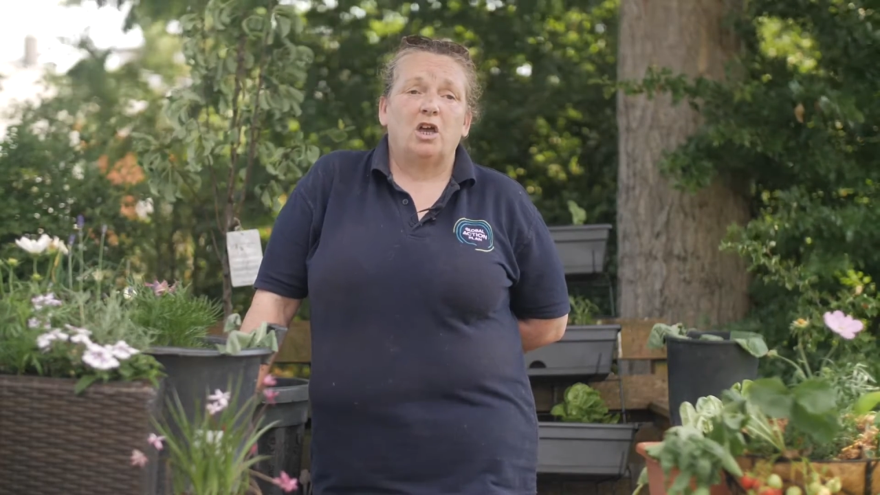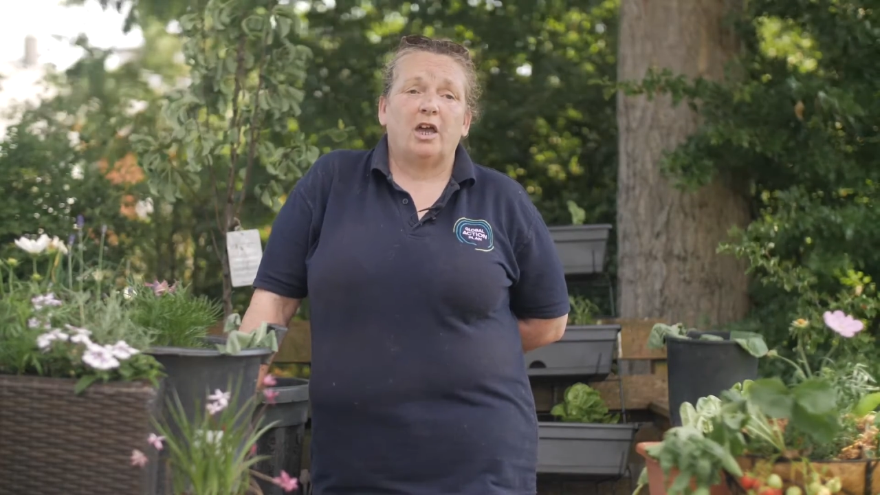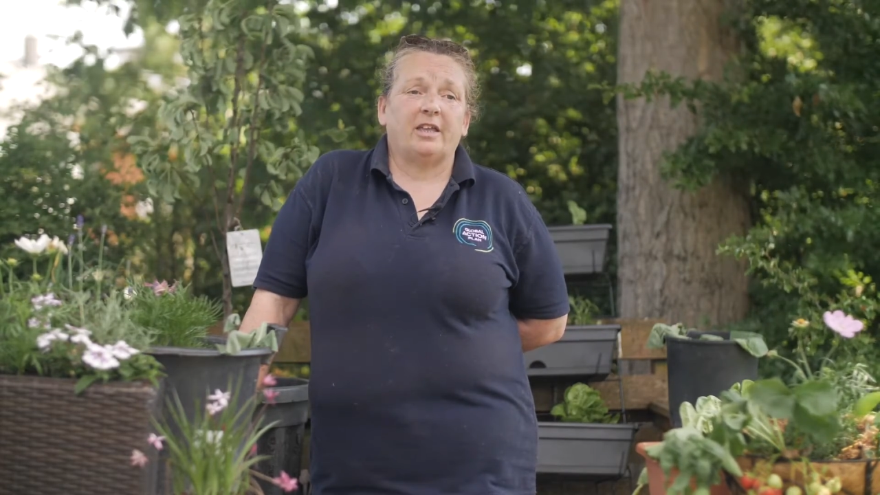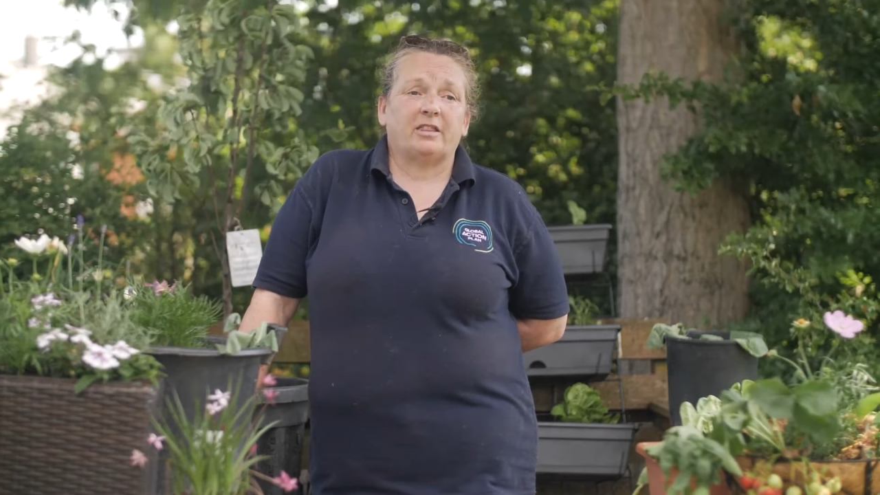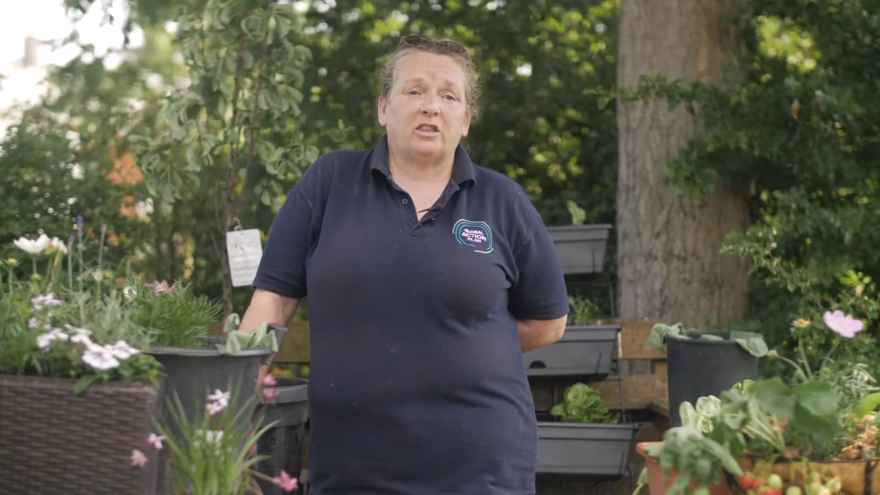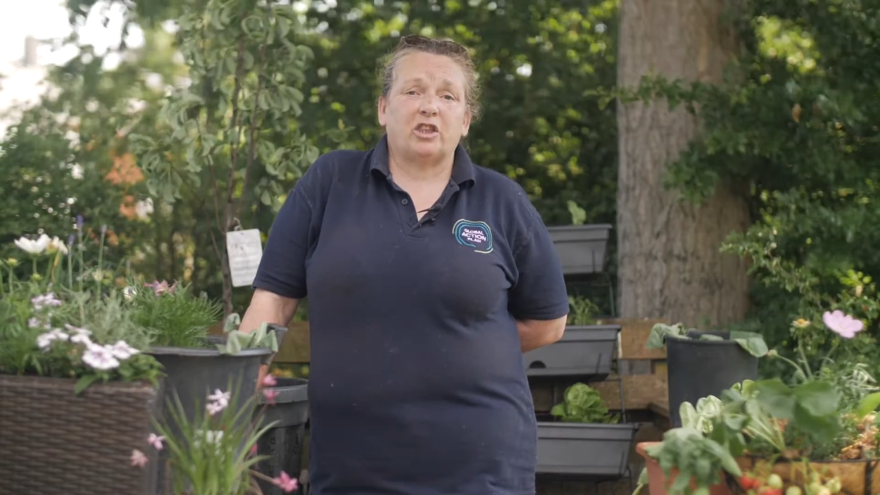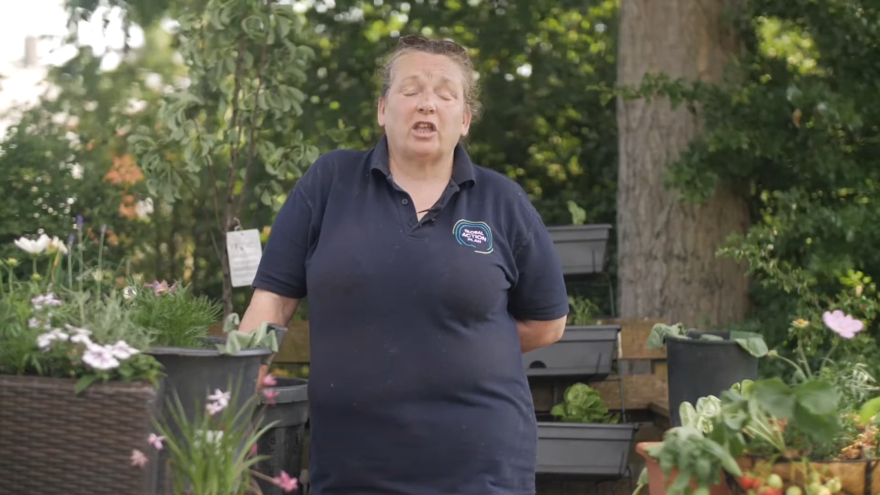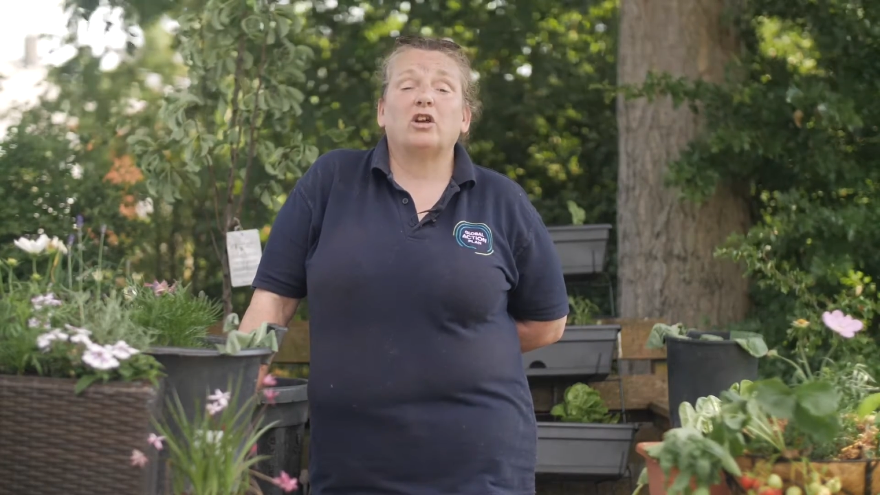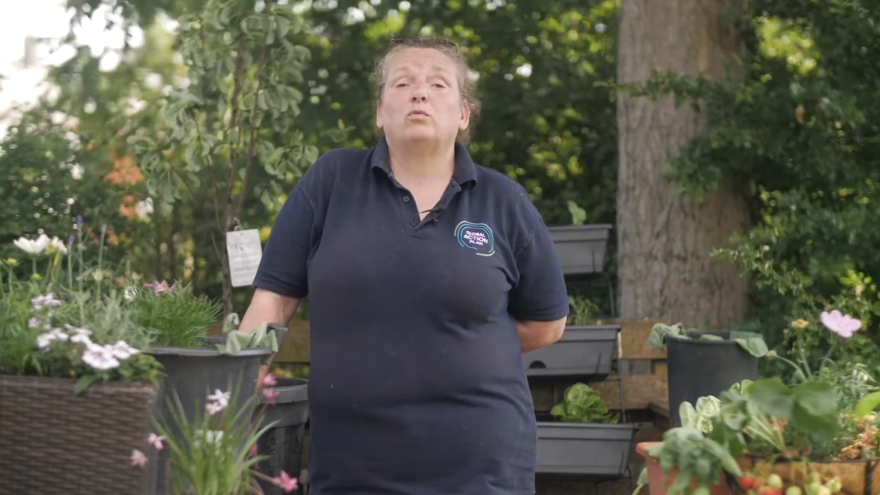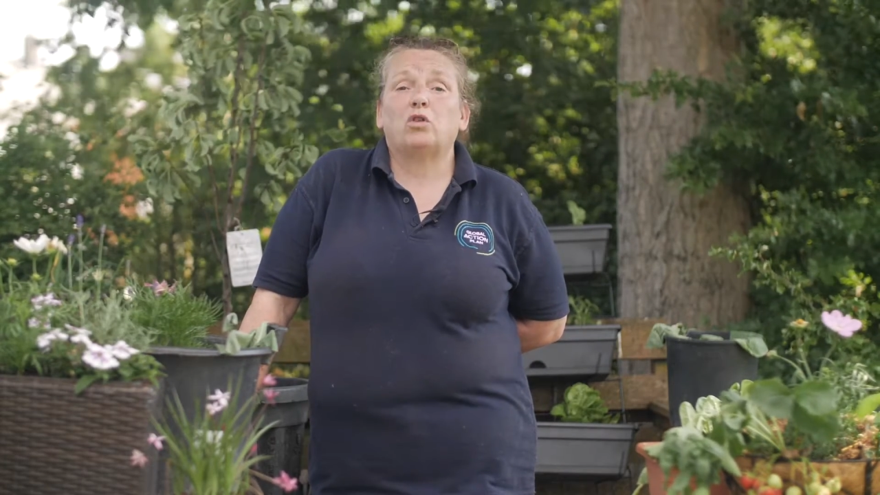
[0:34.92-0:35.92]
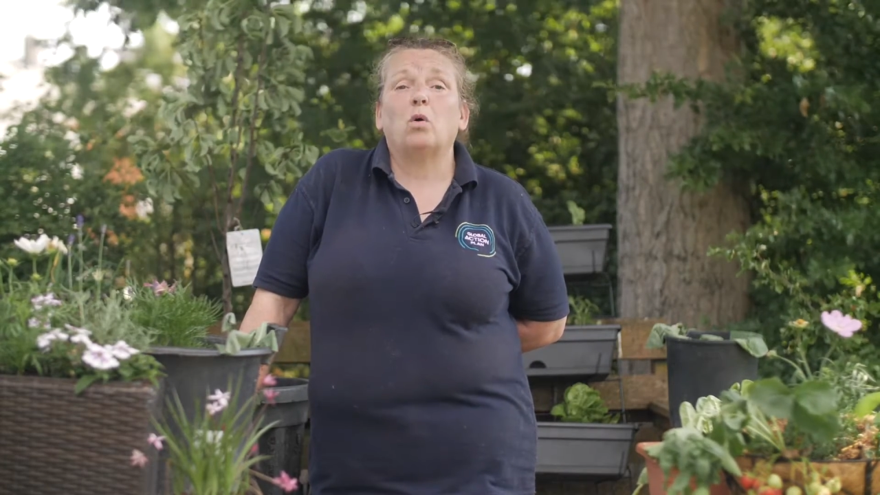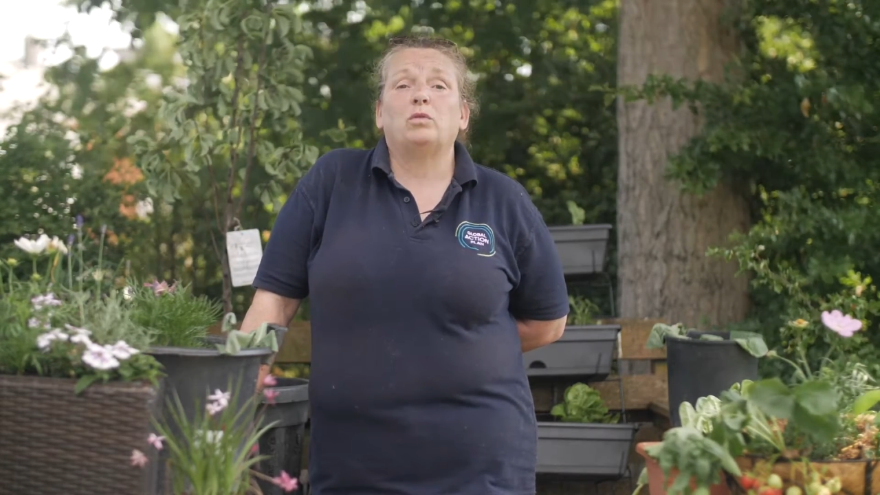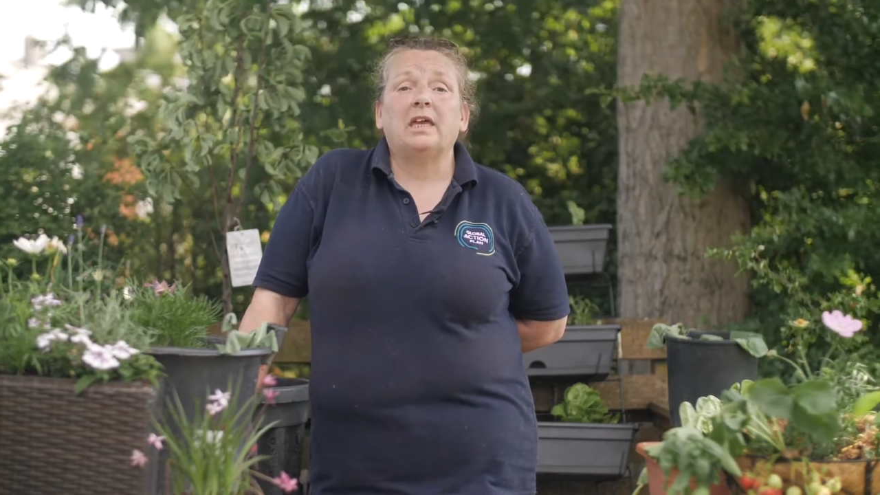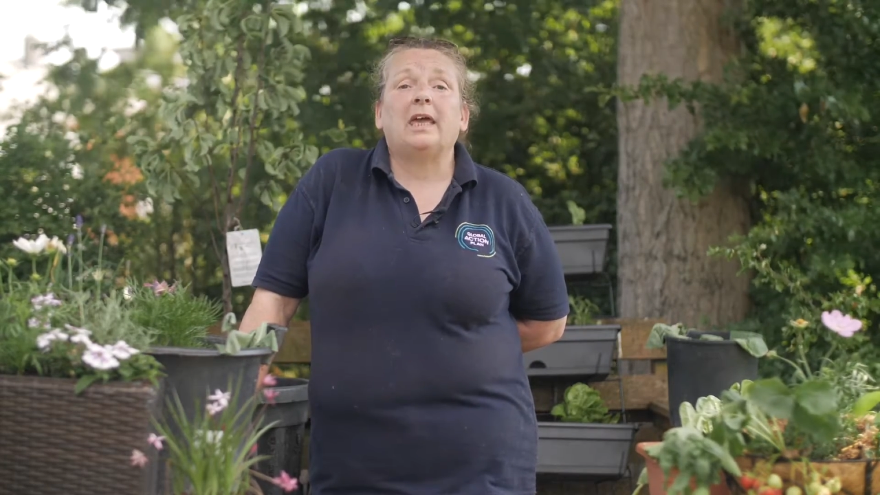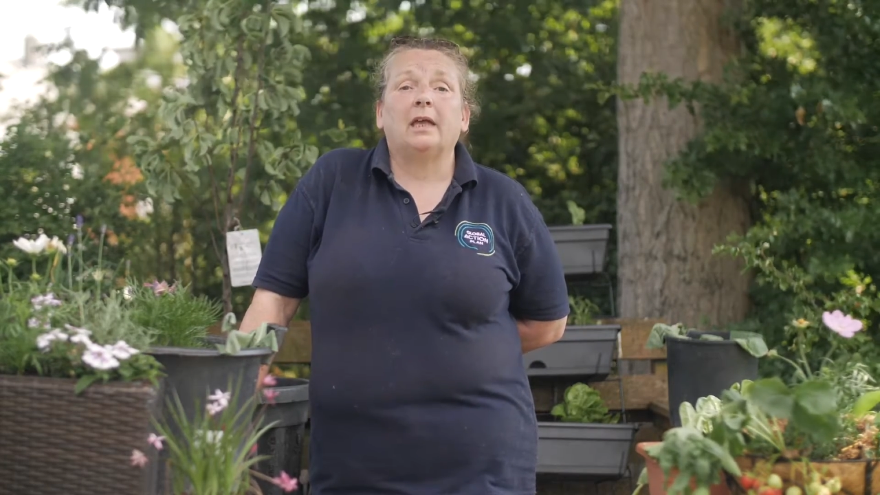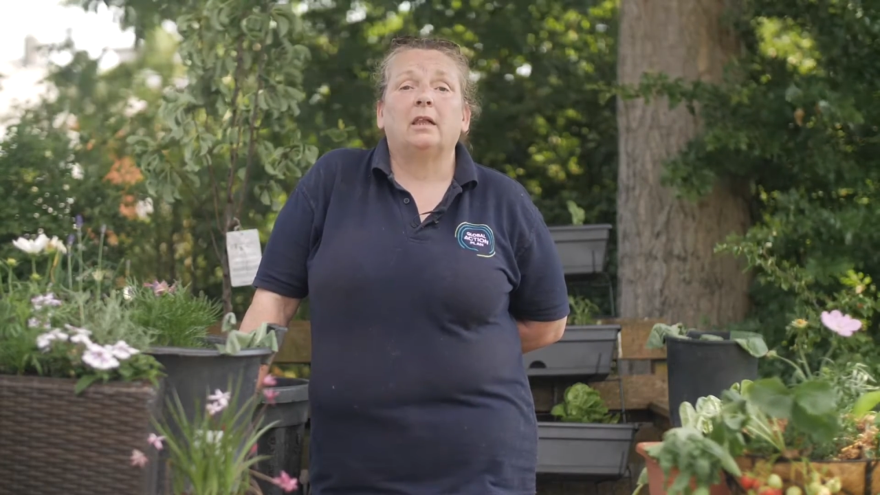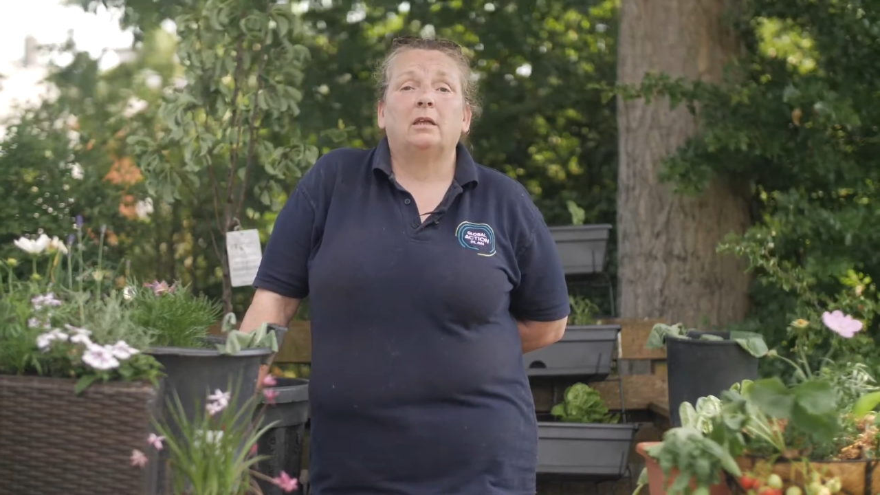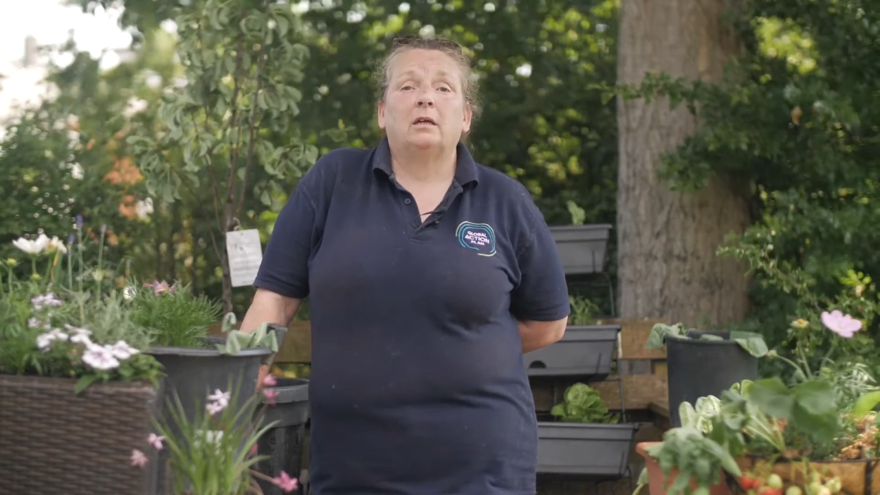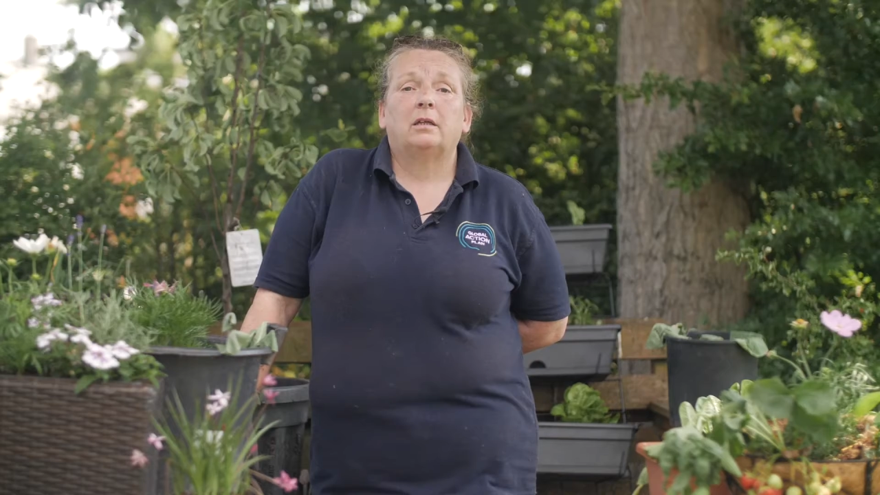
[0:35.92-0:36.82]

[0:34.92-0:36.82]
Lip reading: they don't only kill